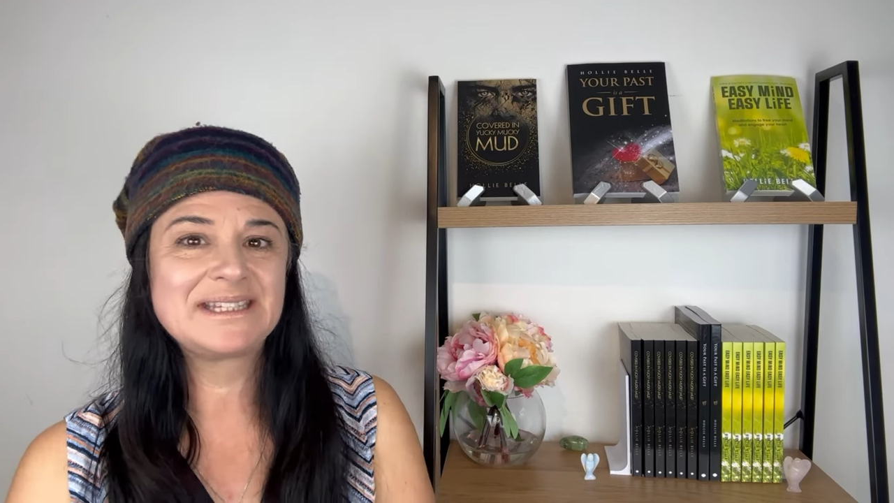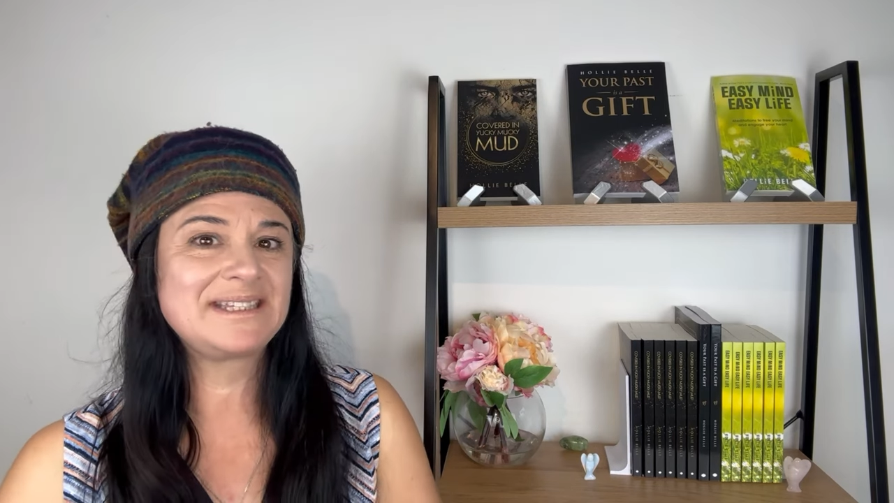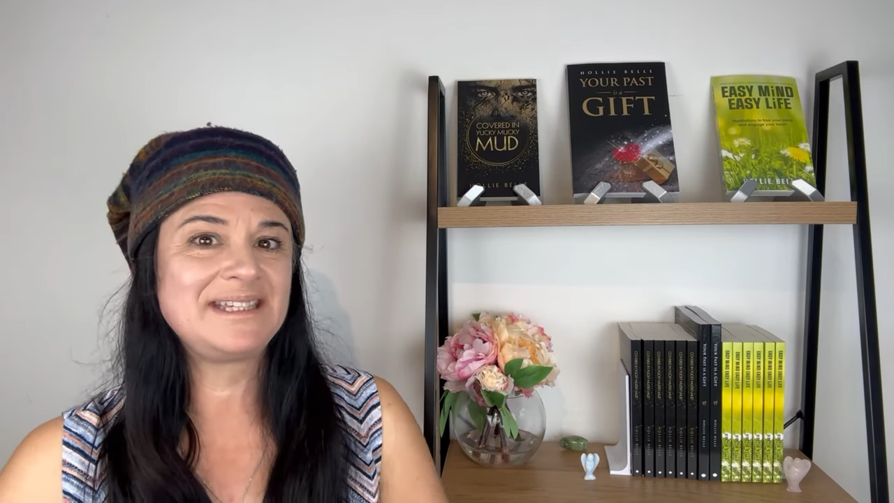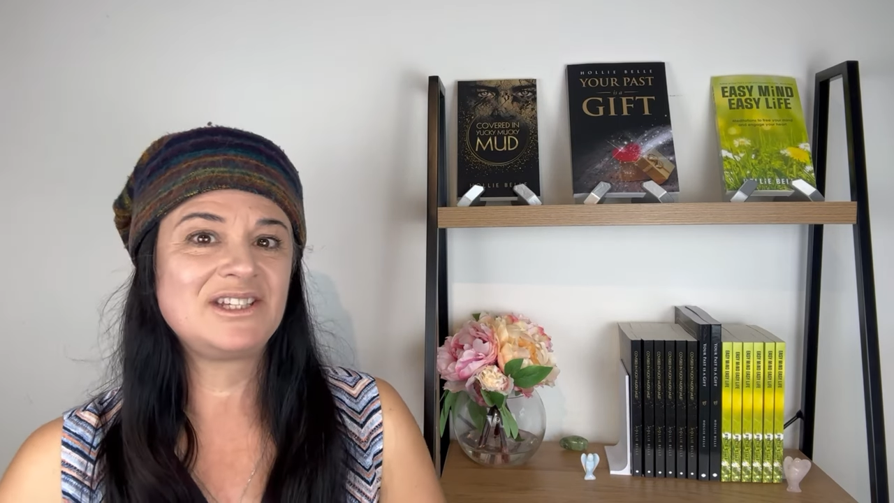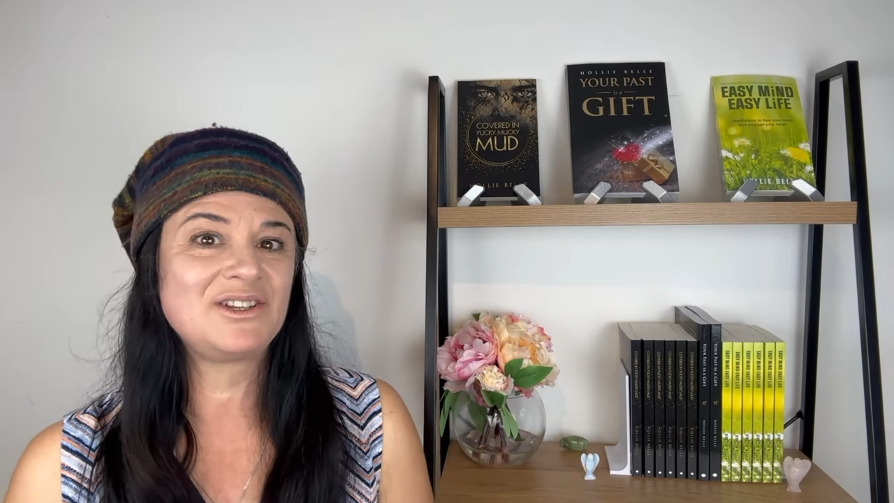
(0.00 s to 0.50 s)

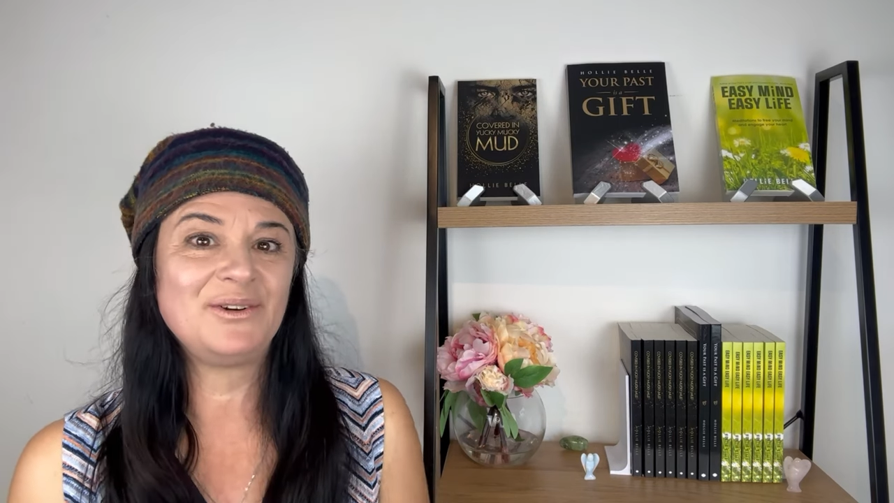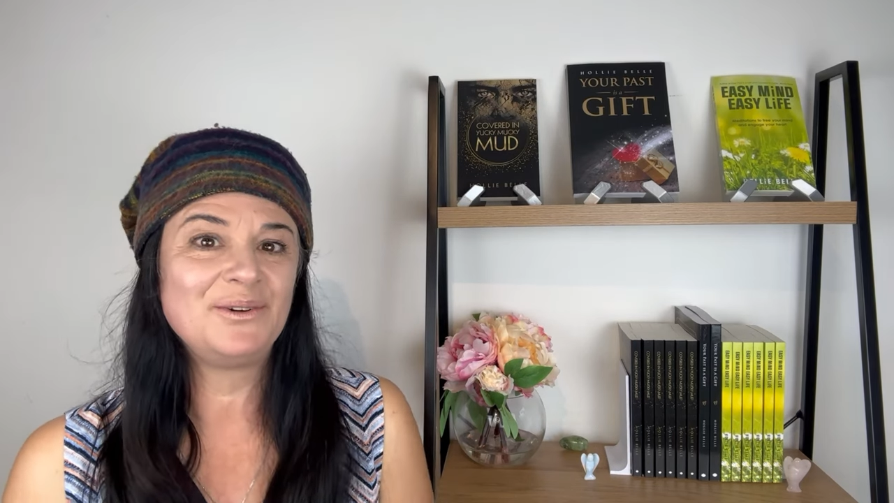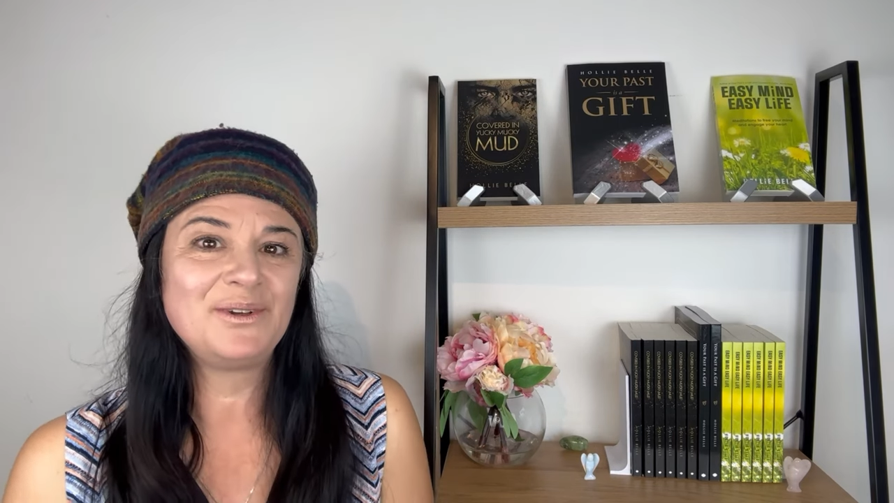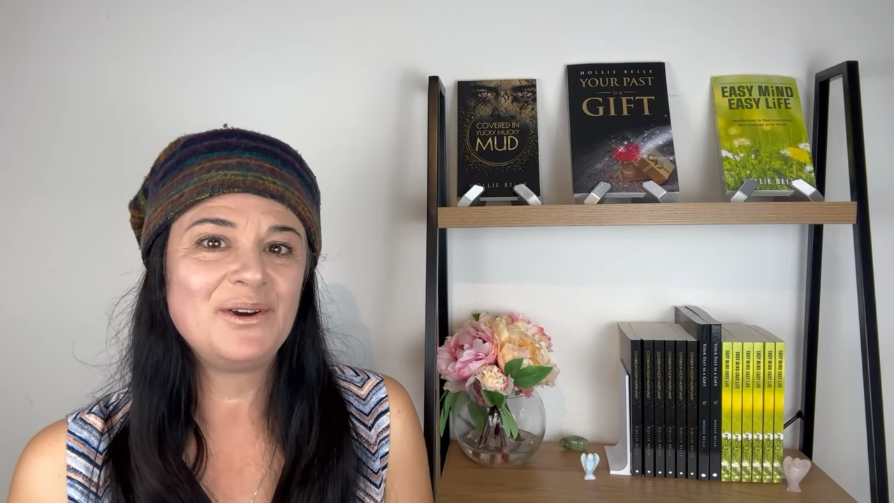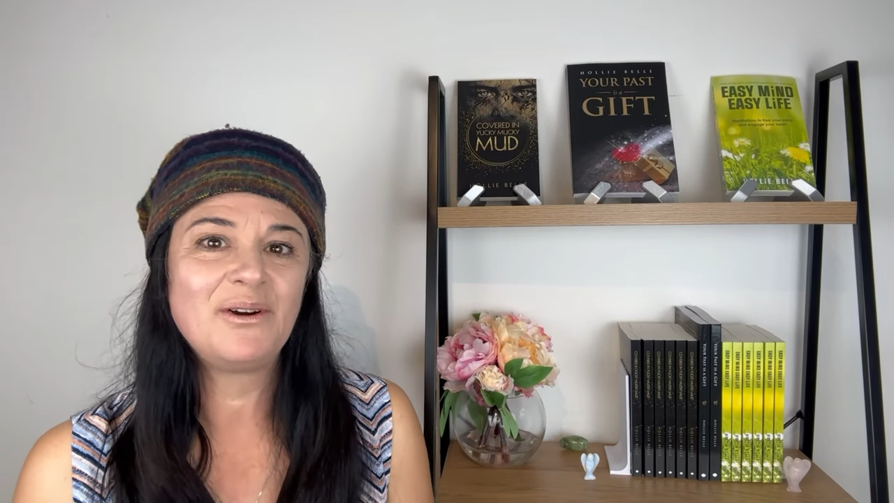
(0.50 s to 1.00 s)
decision
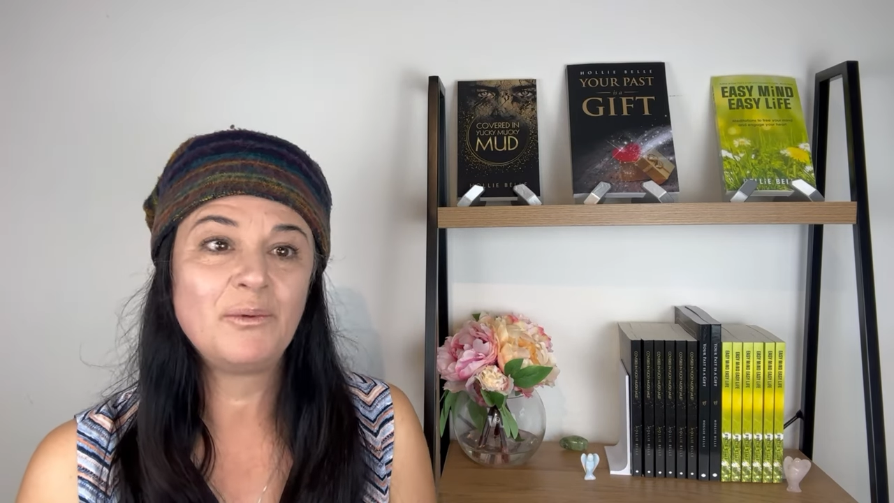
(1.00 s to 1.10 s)
or not,